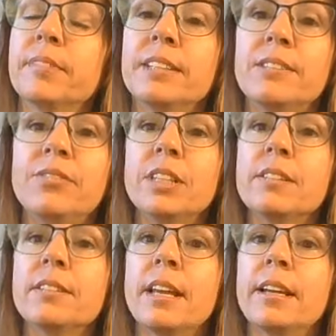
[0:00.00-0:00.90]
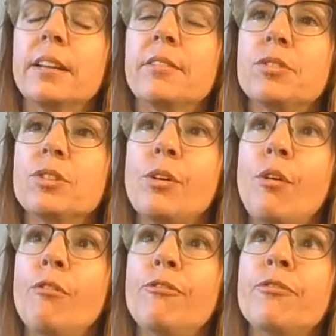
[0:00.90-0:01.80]
this feels like I'm
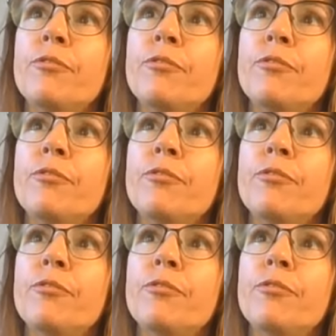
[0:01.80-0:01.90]
so